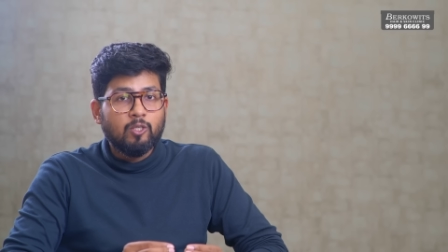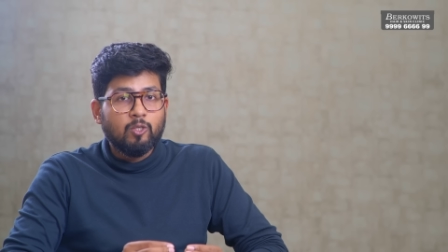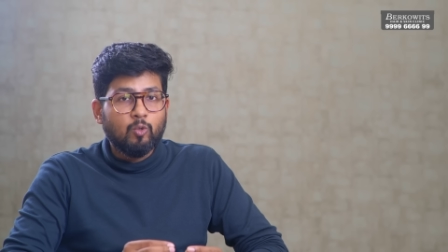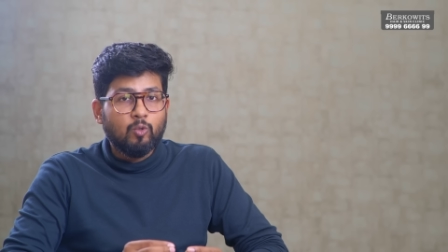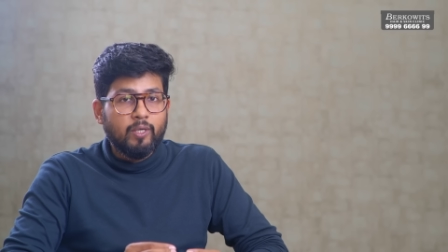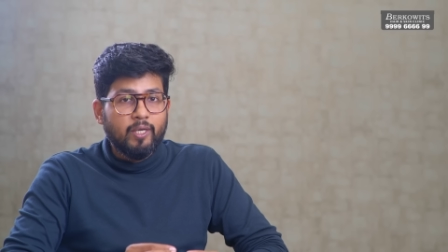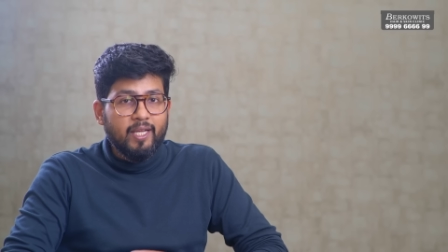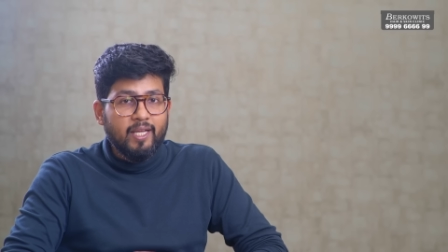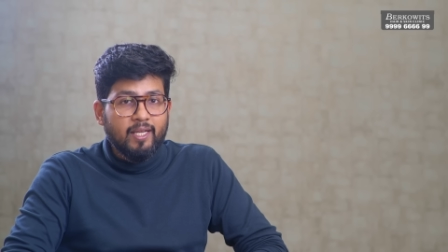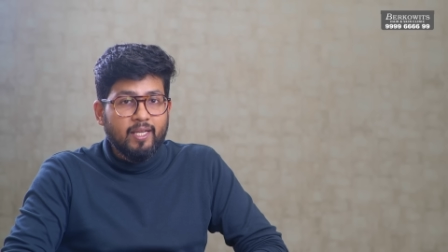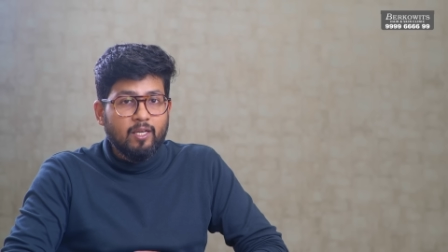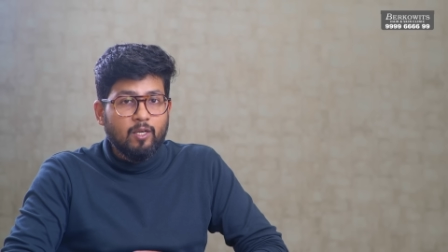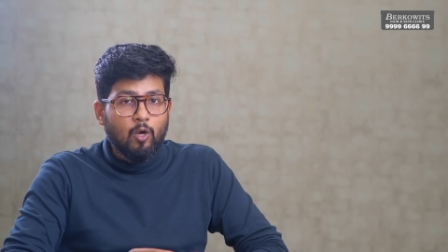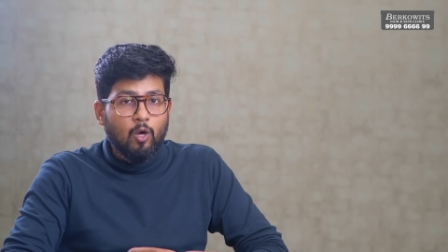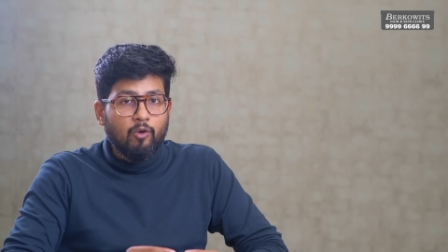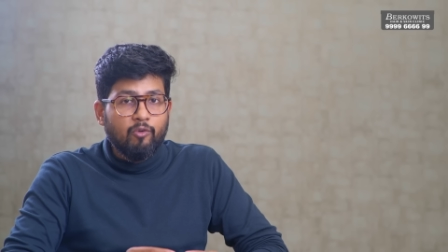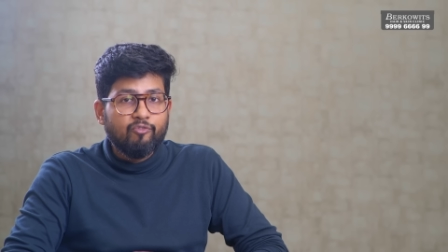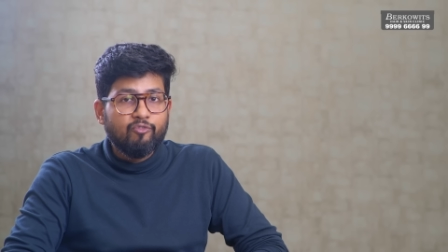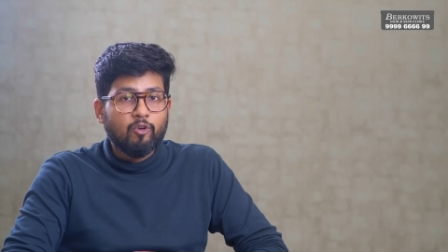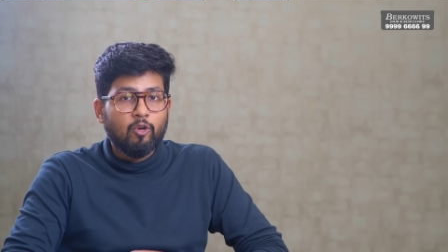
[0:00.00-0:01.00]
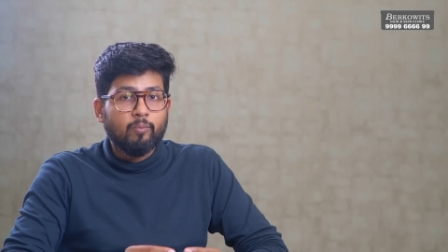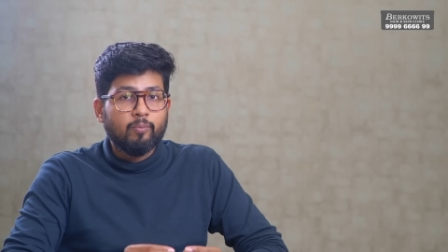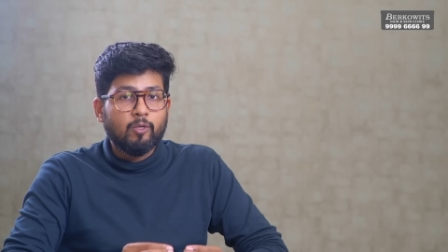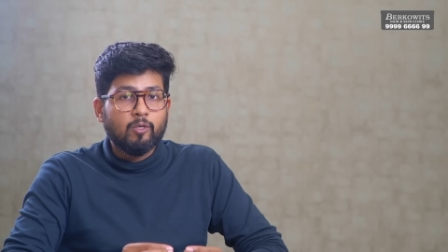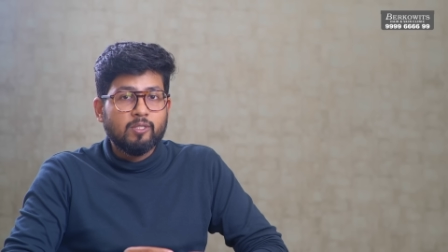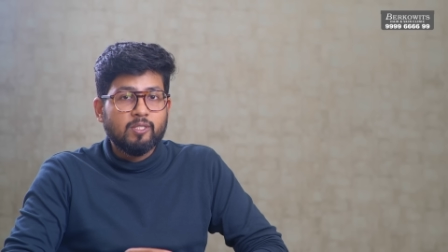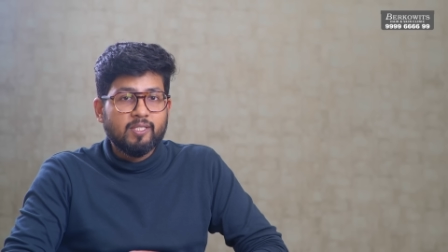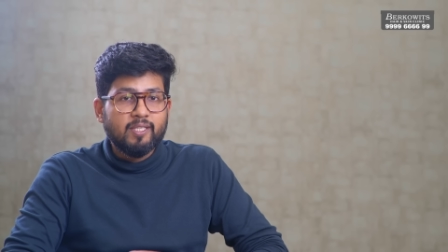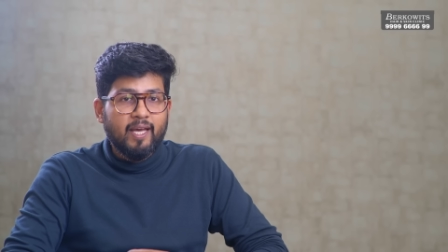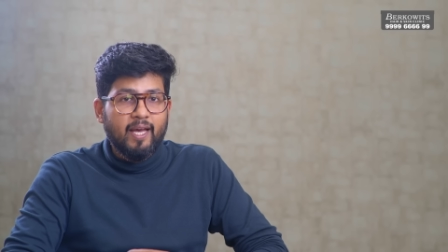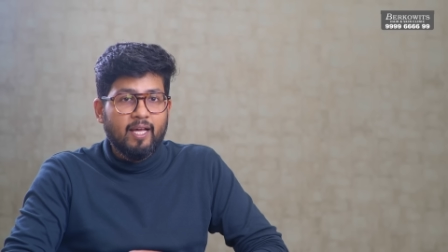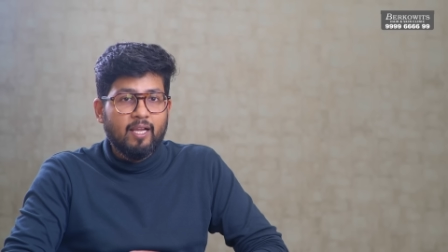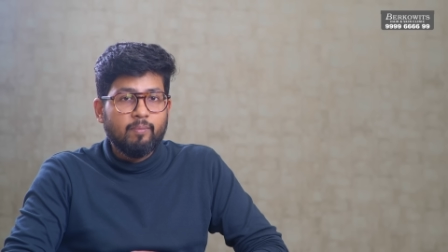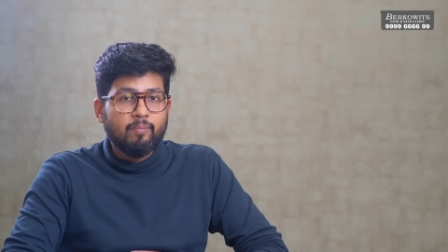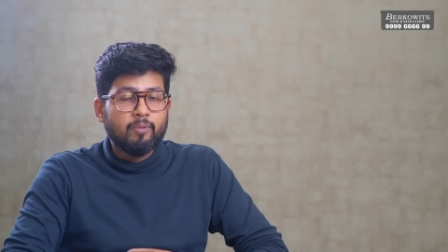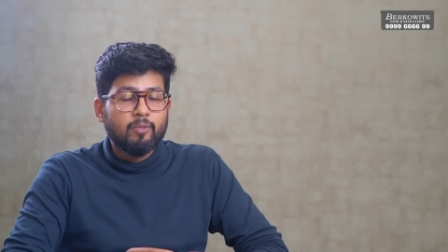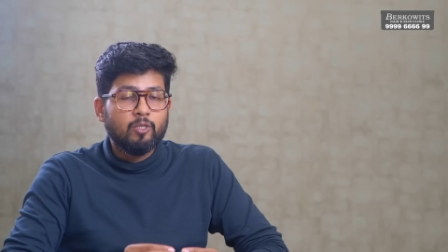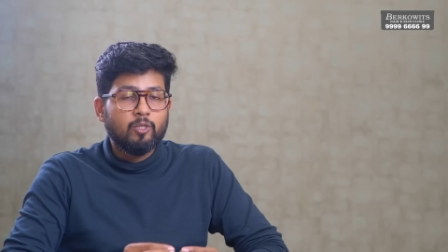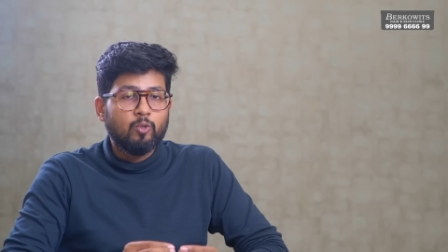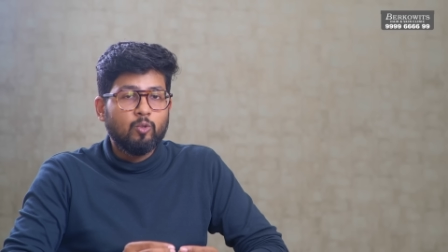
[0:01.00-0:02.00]
To take it off from your scalp,
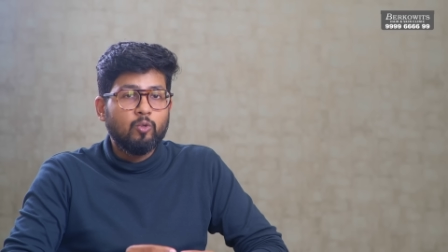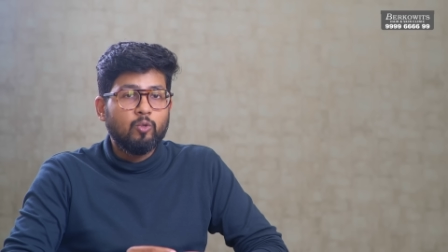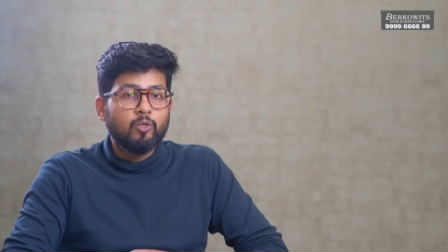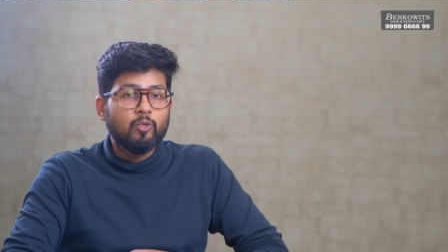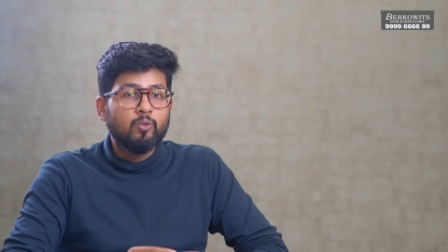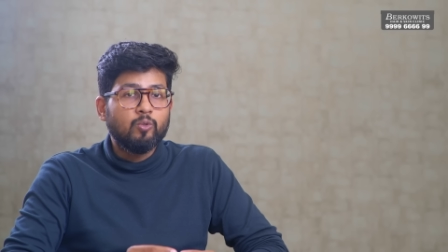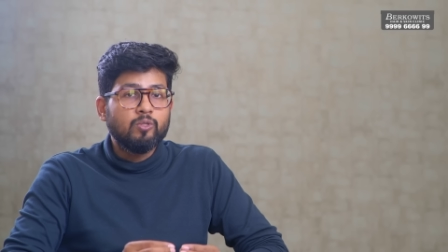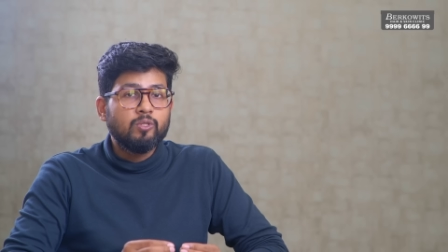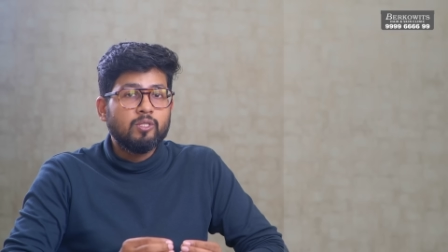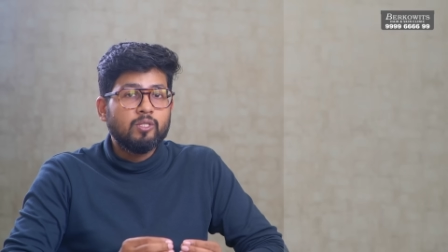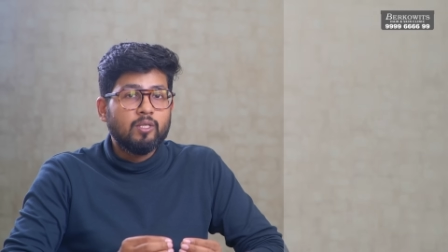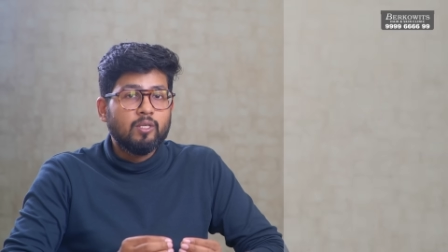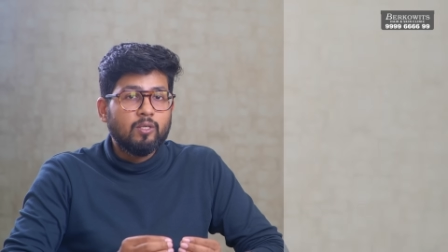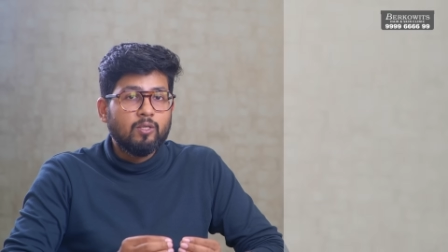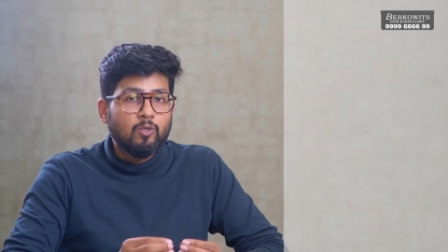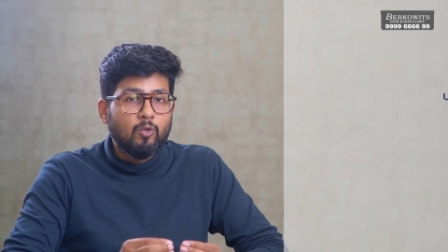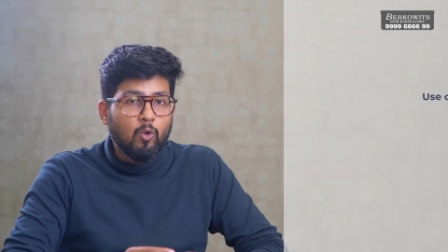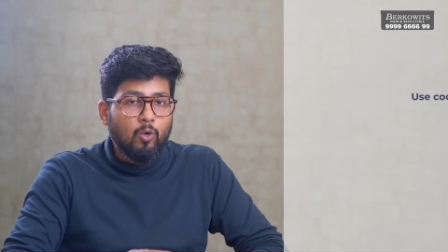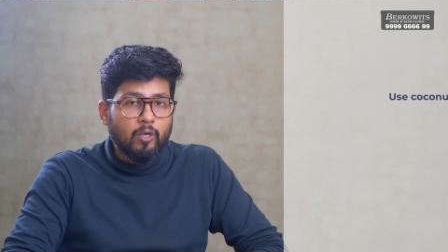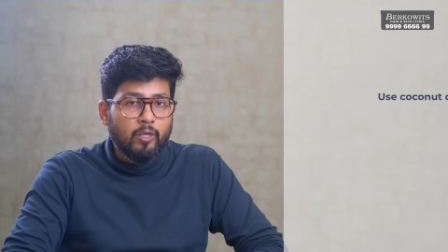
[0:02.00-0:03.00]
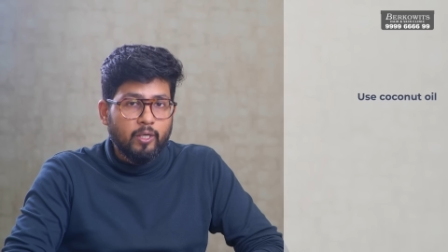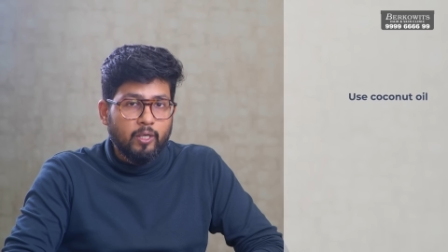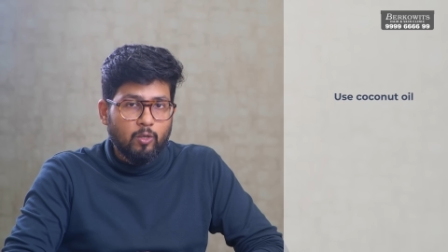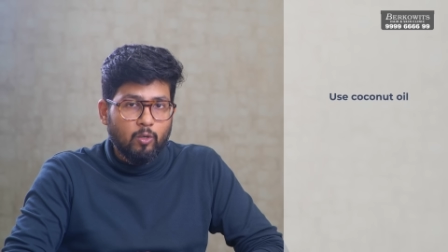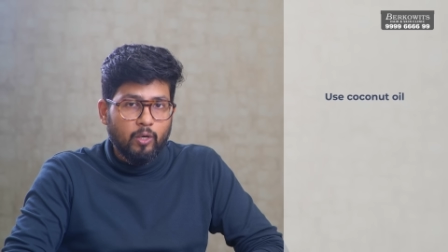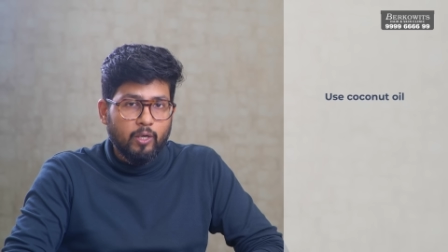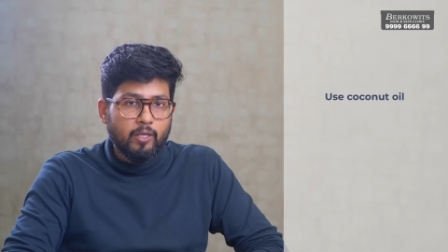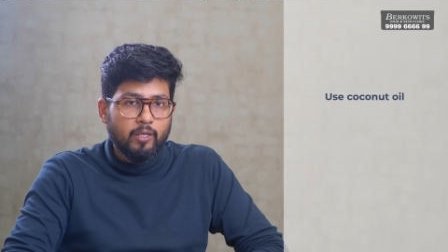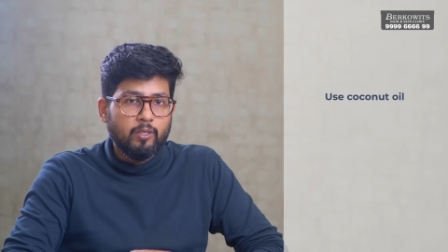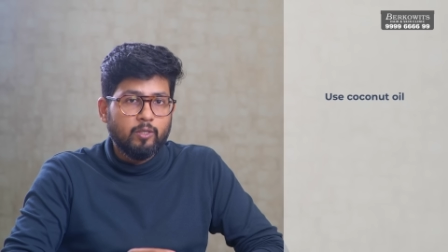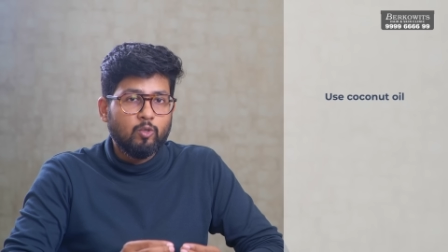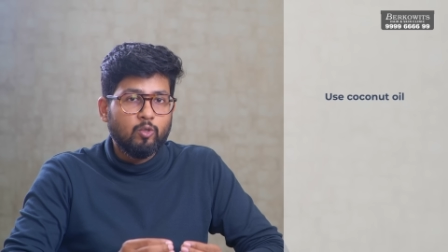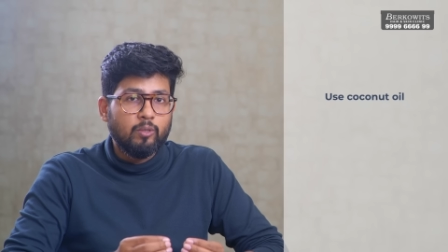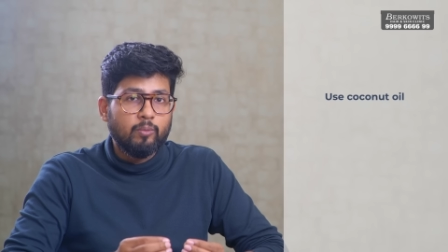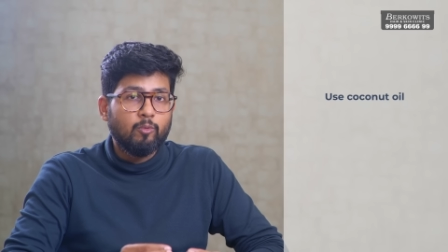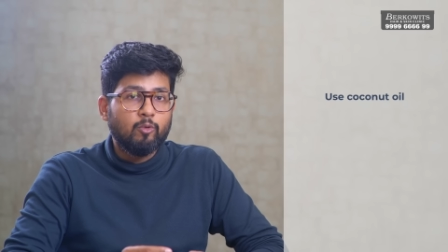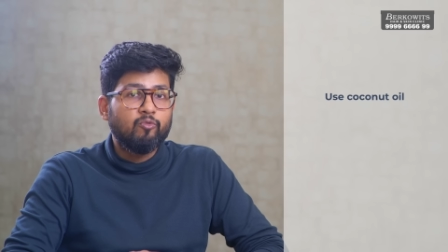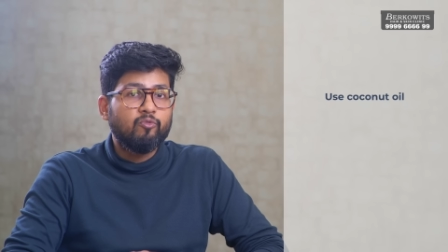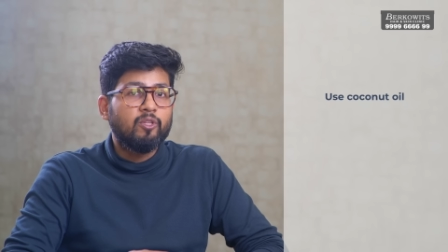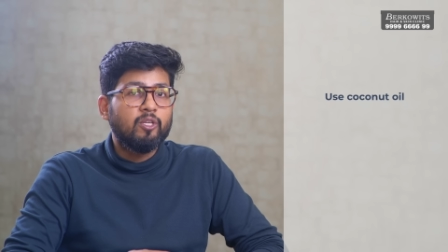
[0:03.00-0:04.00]
you use coconut oil to
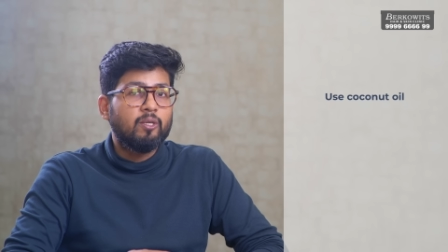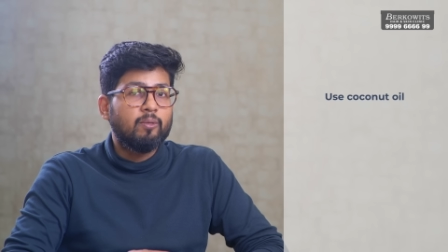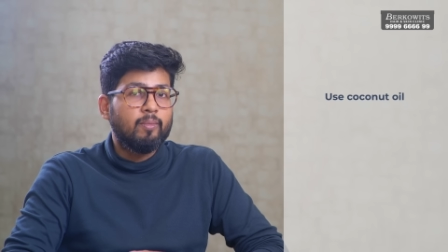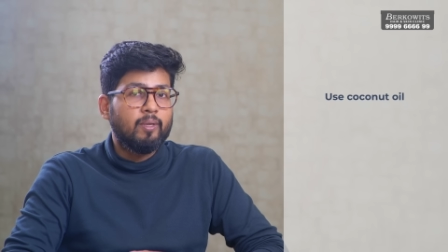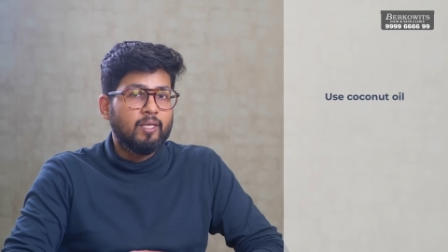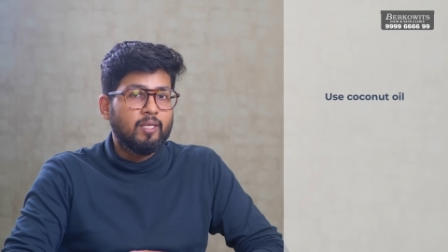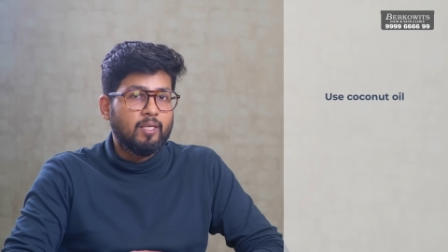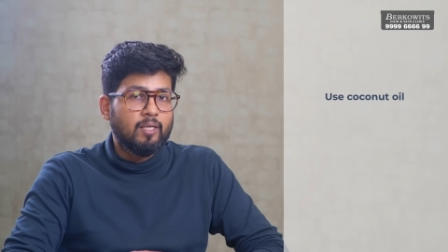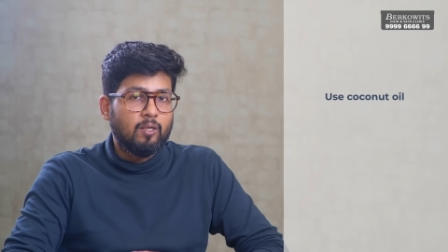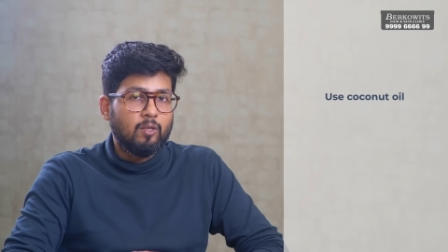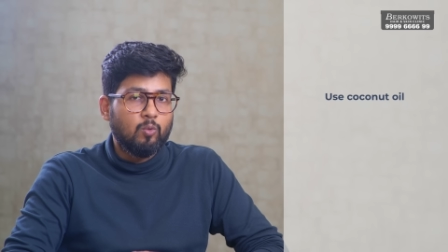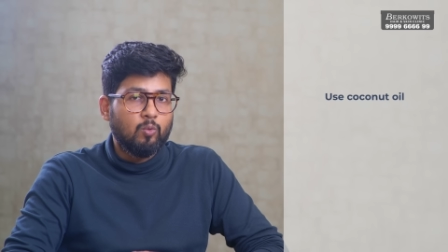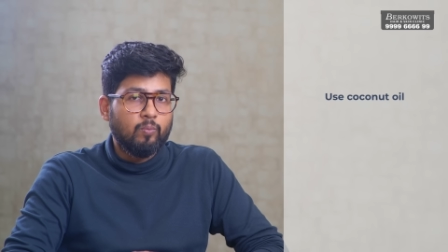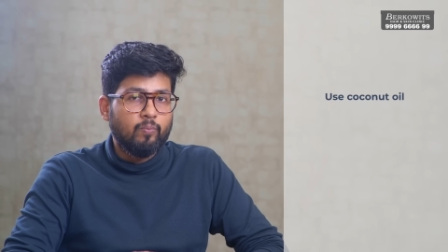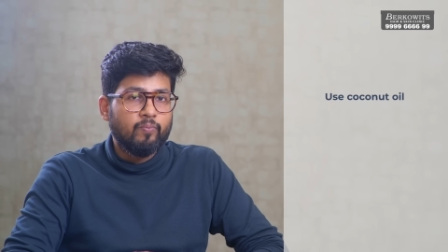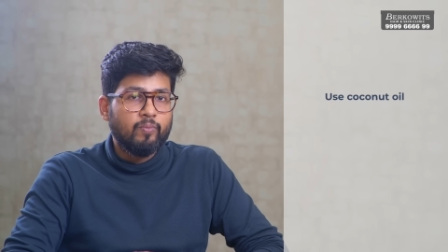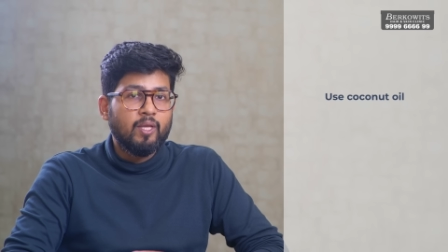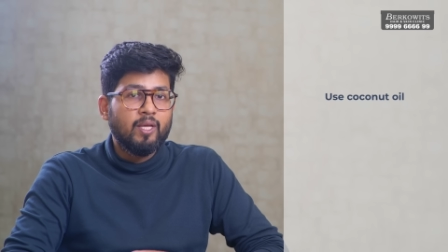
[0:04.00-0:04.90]
remove the remaining glue,